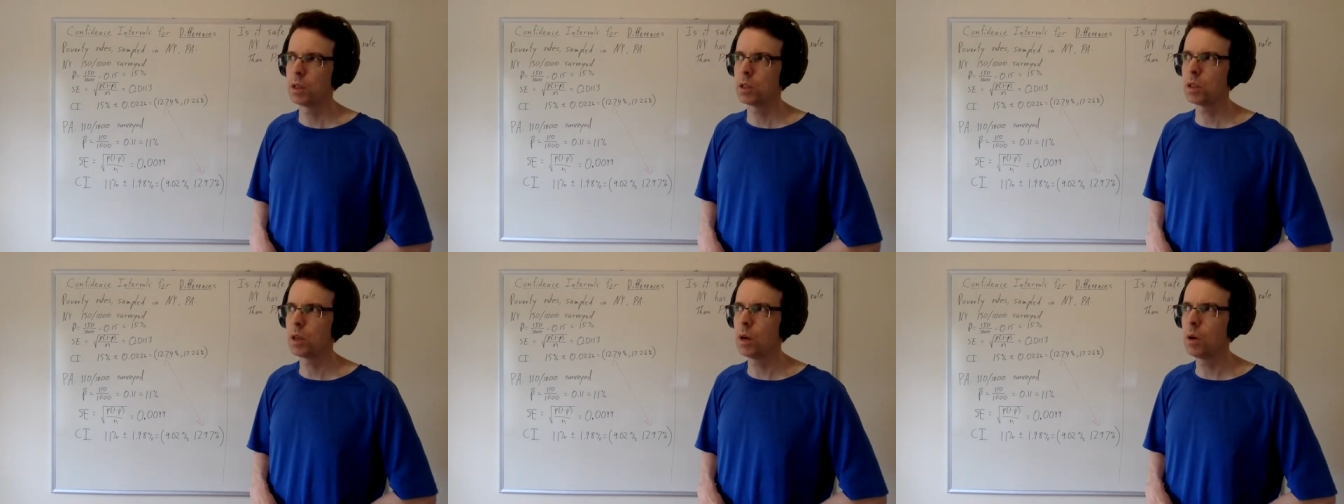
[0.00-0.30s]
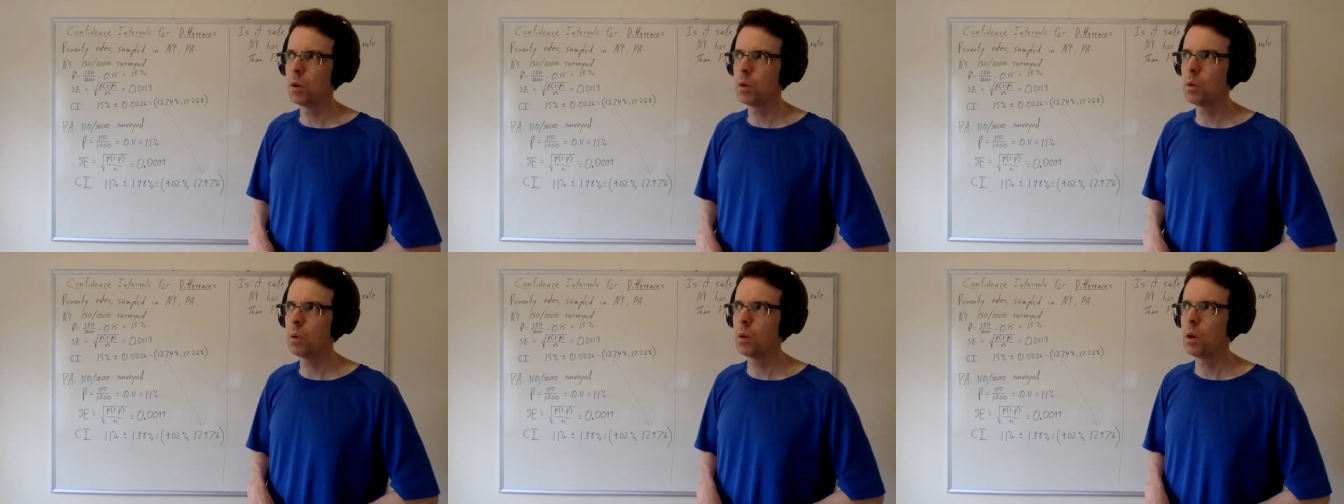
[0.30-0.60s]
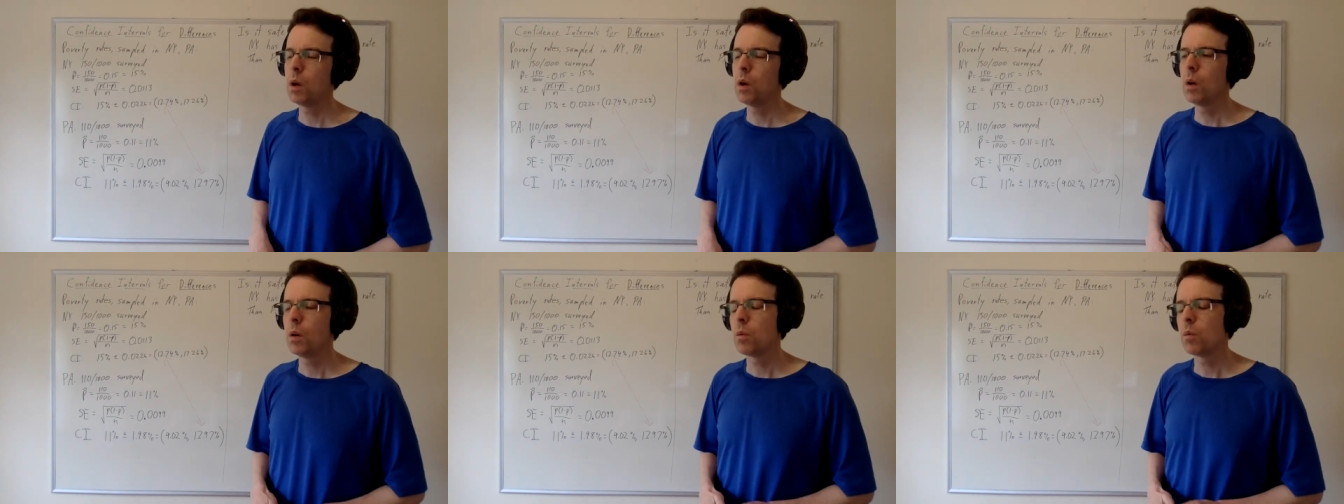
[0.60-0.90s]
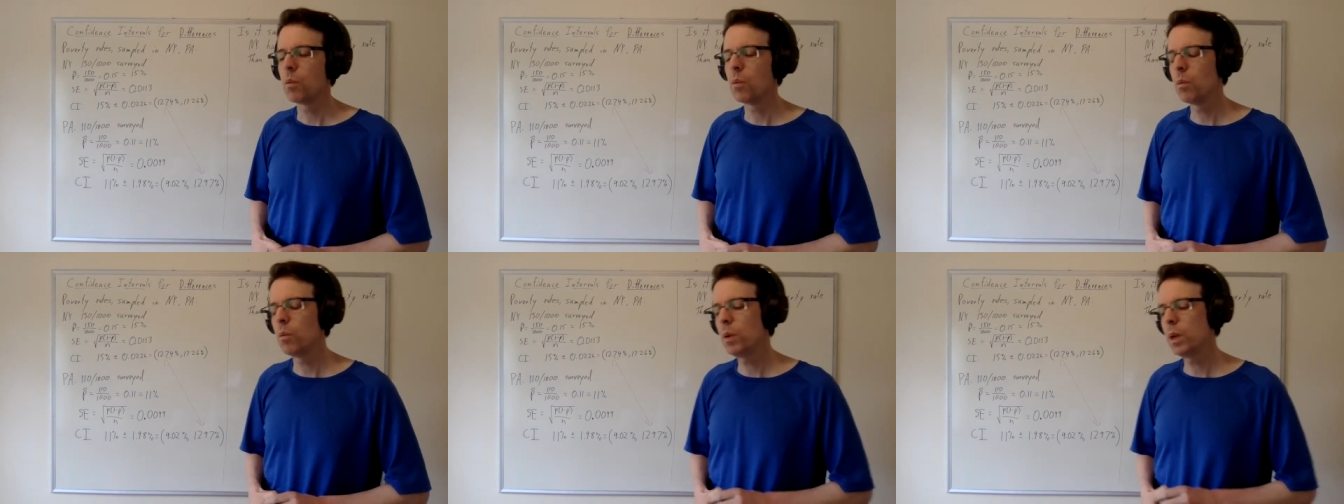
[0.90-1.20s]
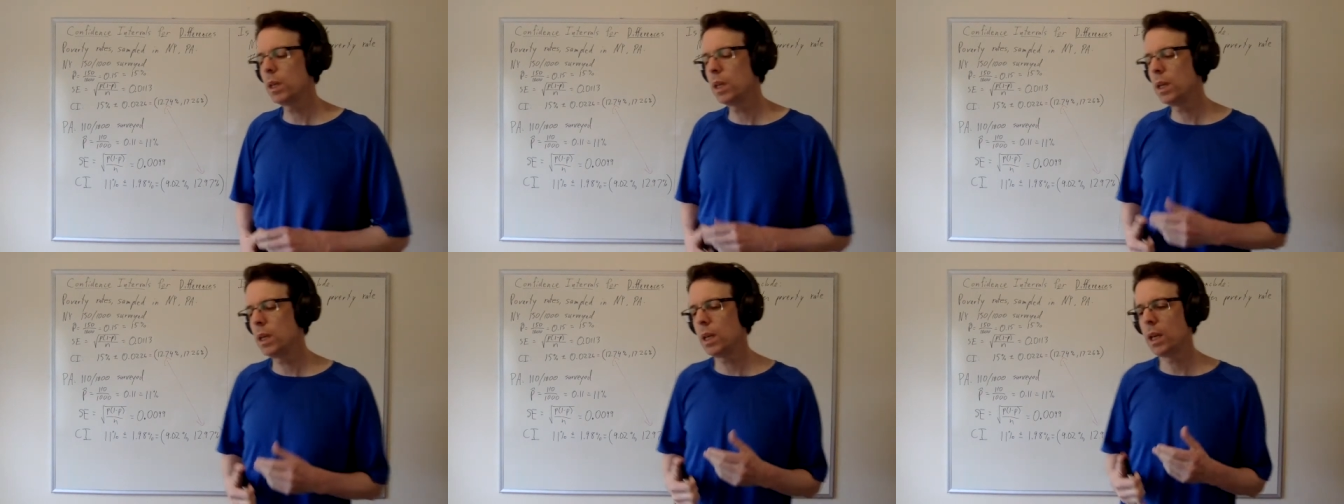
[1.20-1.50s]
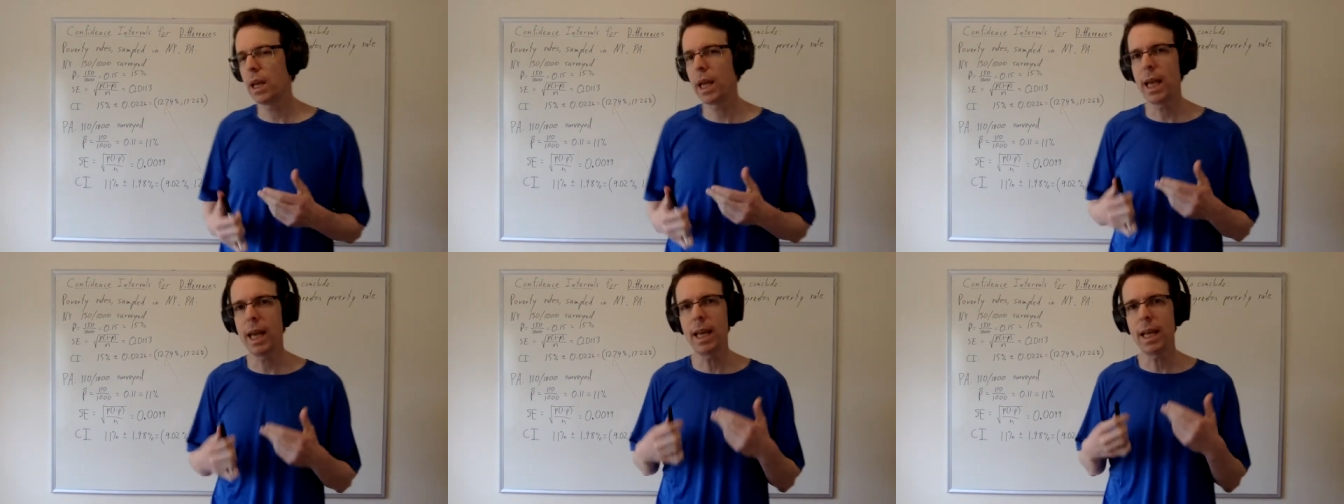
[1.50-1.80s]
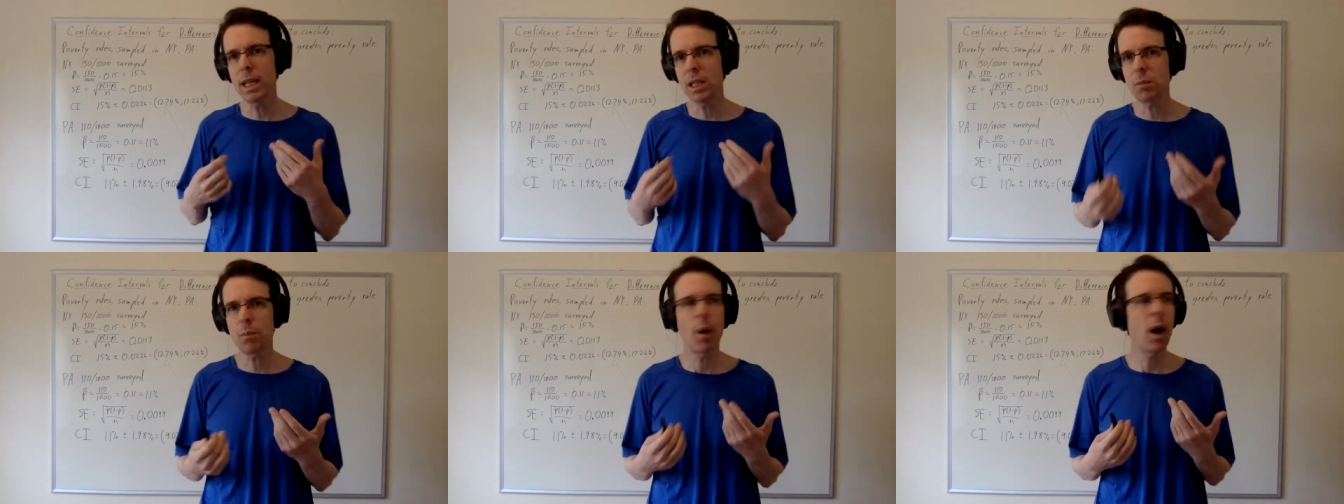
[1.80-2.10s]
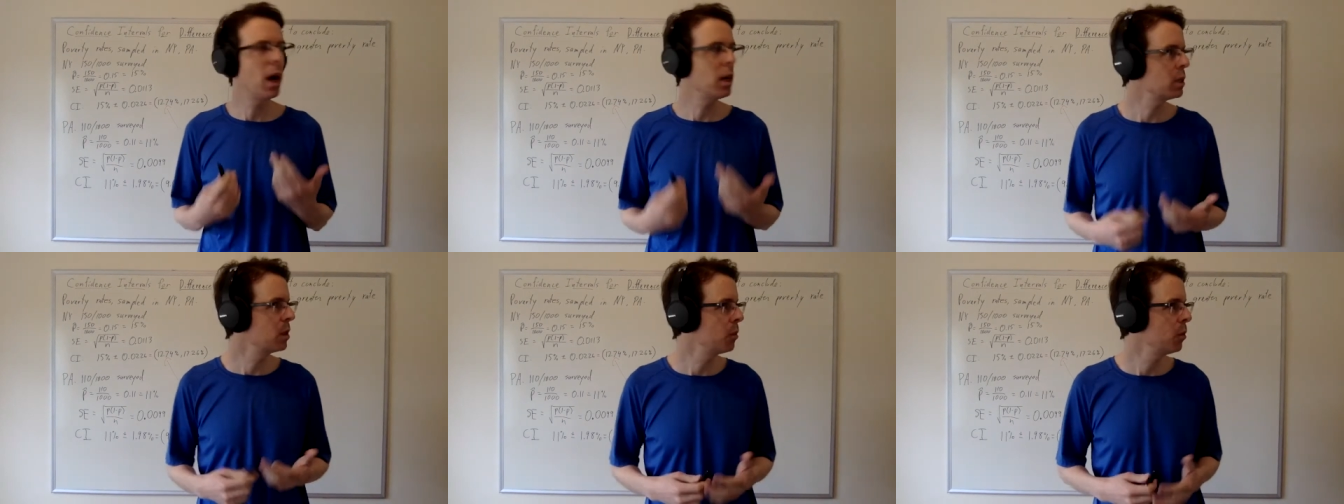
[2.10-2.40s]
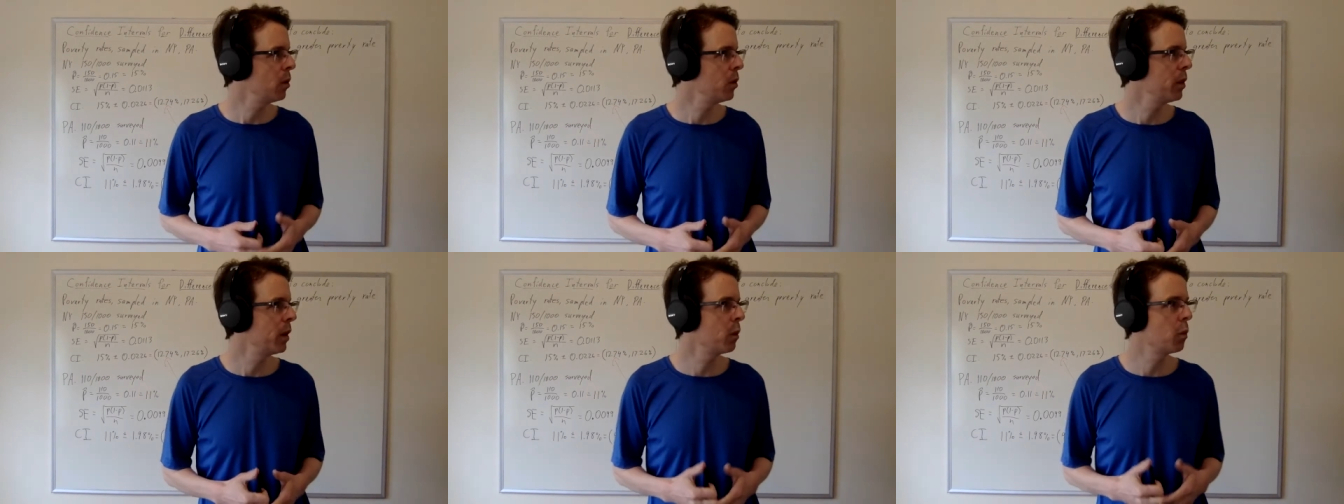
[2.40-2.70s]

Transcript: So really, it is possible